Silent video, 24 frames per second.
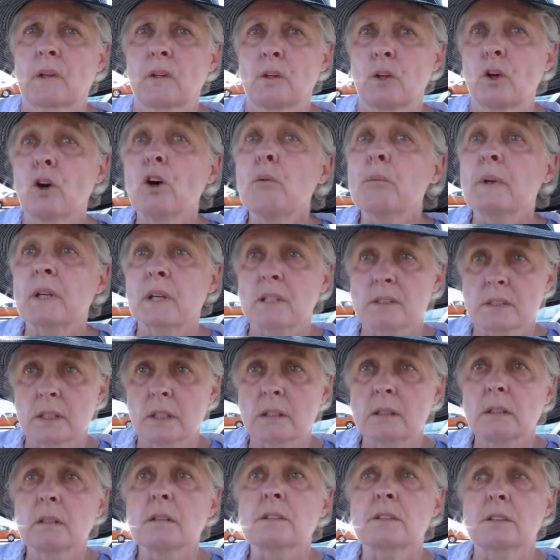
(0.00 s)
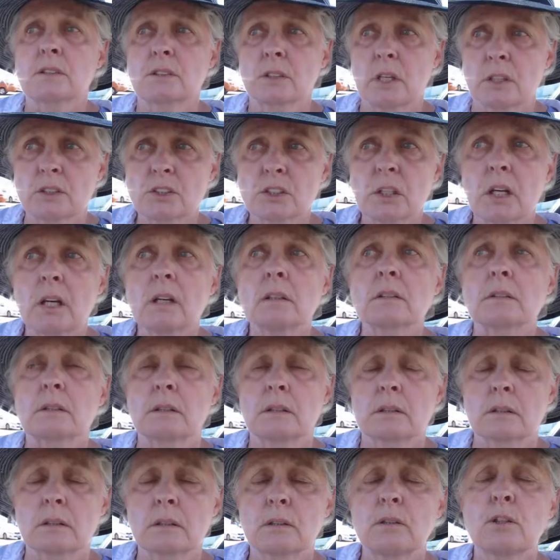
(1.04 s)
No, because that kills a child
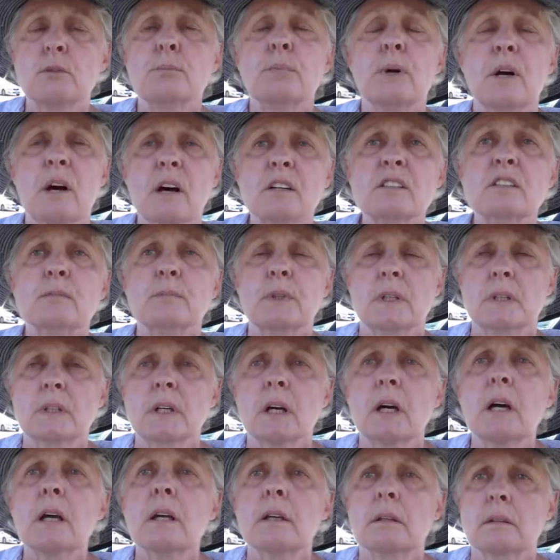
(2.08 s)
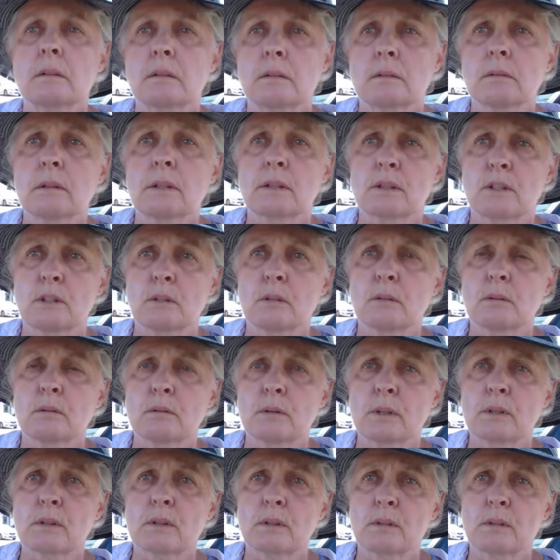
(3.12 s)
could possibly die with